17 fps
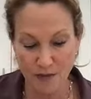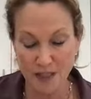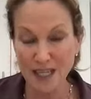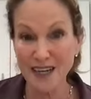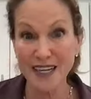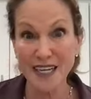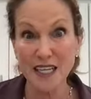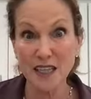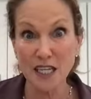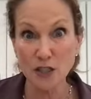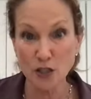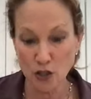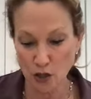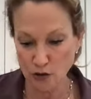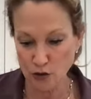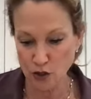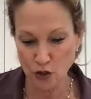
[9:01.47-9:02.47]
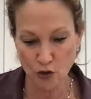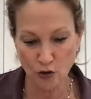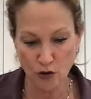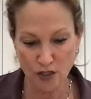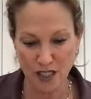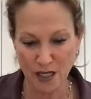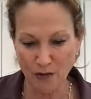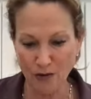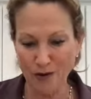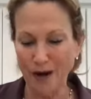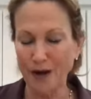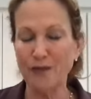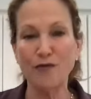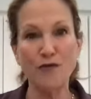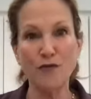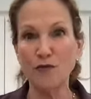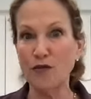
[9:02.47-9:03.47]
Amazon. I can link to those too, because they were
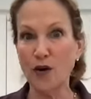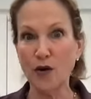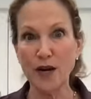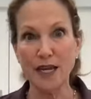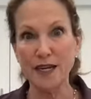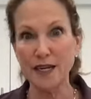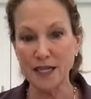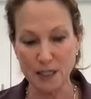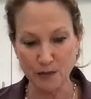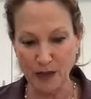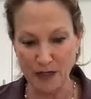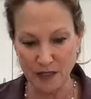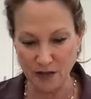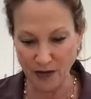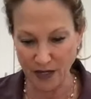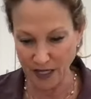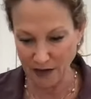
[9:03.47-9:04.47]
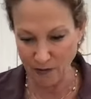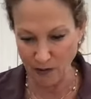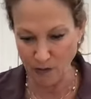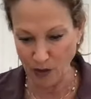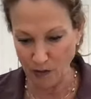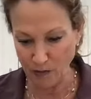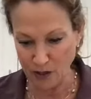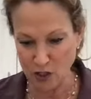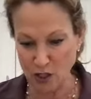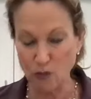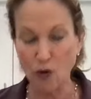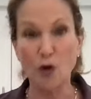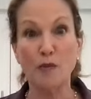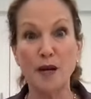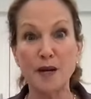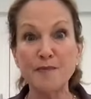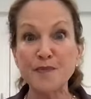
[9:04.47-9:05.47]
uh, very inexpensive. I can't remember how much they
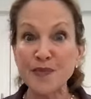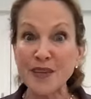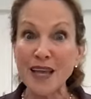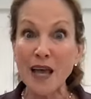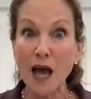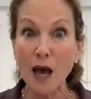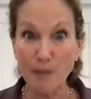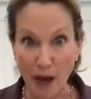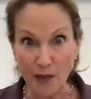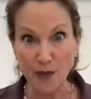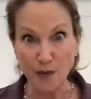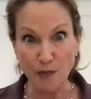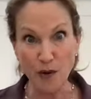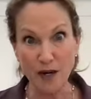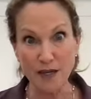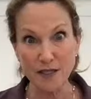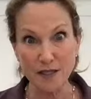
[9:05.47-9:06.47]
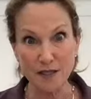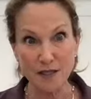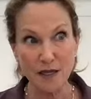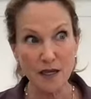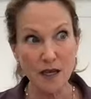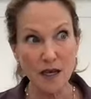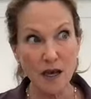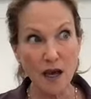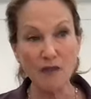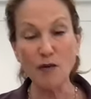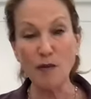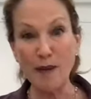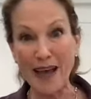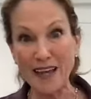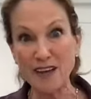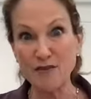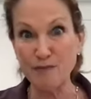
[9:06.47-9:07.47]
were, but about the price of a
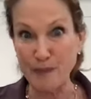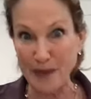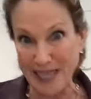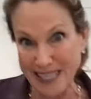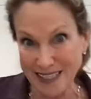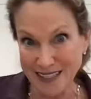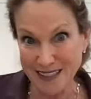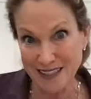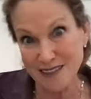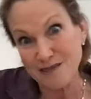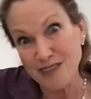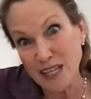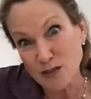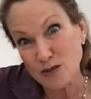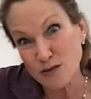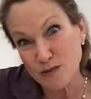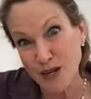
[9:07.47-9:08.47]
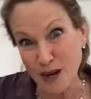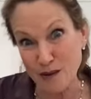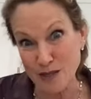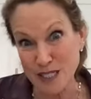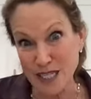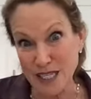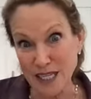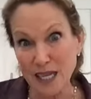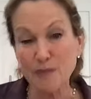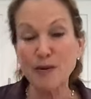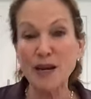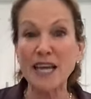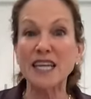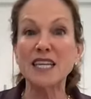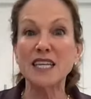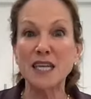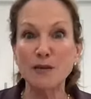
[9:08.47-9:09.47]
bag of beans. That's what I was thinking, but
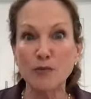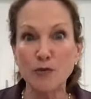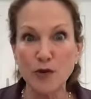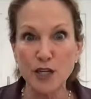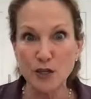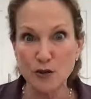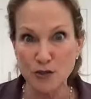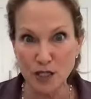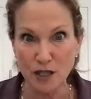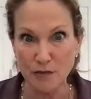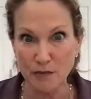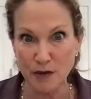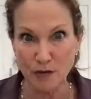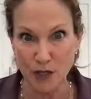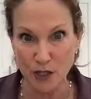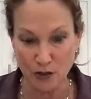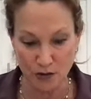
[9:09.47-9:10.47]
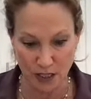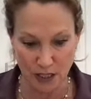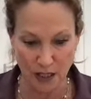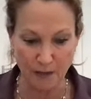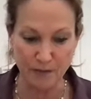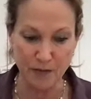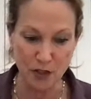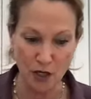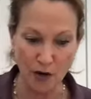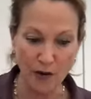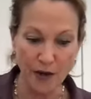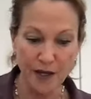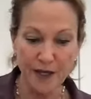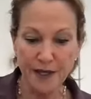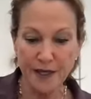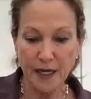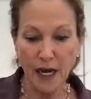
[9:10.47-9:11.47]
I can keep reusing them and reusing them. So,
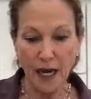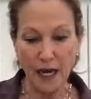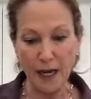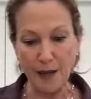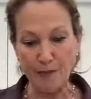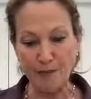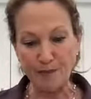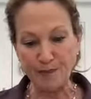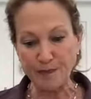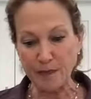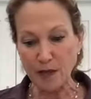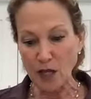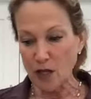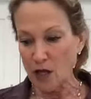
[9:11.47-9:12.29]
um,